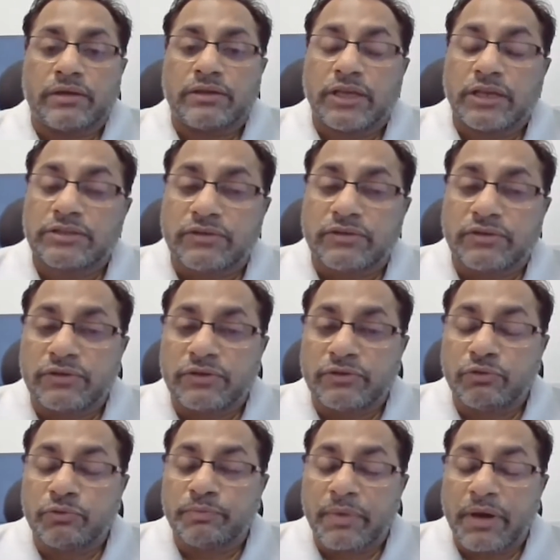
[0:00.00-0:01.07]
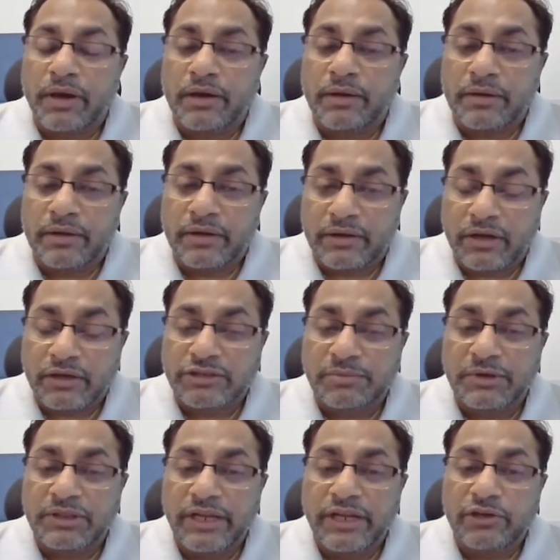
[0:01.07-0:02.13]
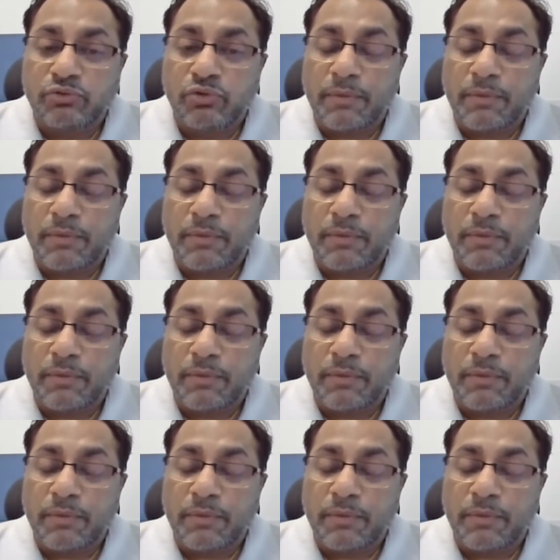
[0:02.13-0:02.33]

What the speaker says: just you customer need